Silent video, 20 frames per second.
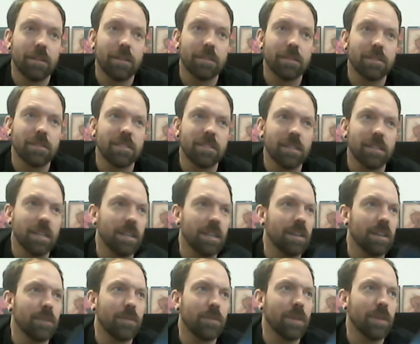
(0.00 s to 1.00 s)
And
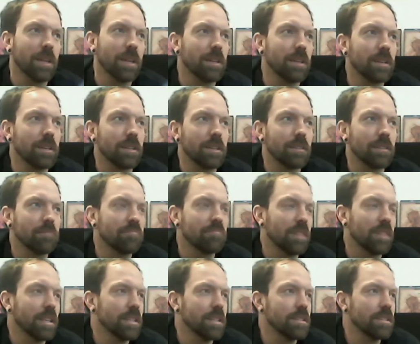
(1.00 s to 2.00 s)
I think
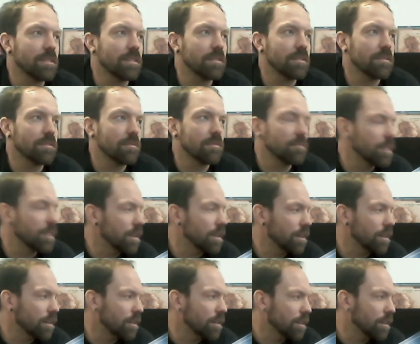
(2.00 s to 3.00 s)
please,
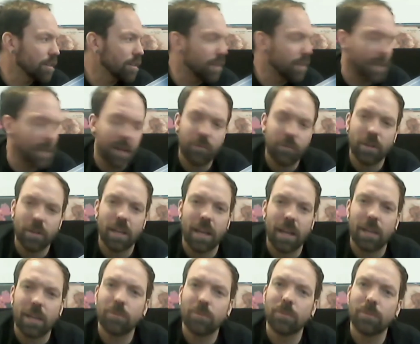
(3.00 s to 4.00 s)
every
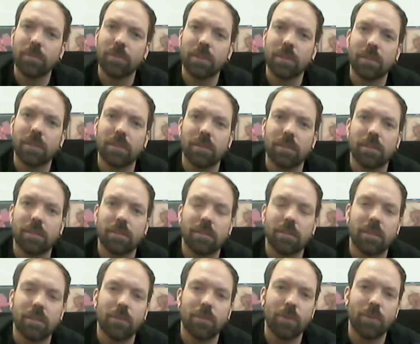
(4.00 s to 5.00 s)
album
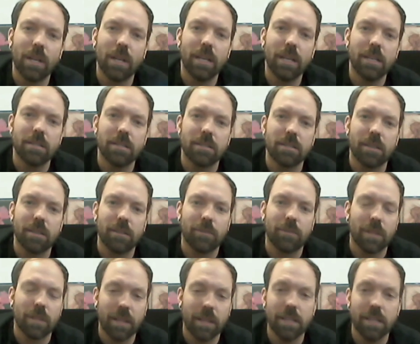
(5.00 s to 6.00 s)
they release, they have
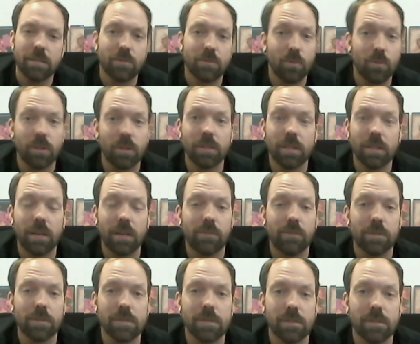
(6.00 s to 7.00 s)
at least one
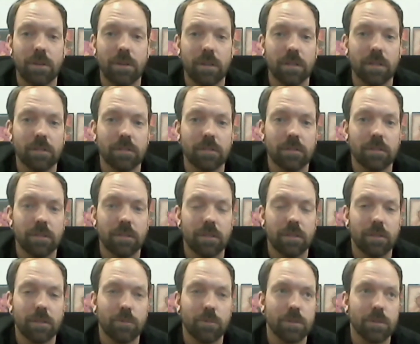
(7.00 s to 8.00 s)
cover song.
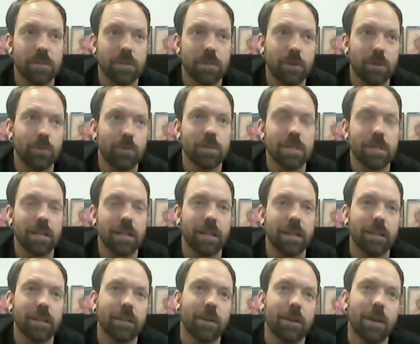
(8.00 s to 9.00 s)
It was always like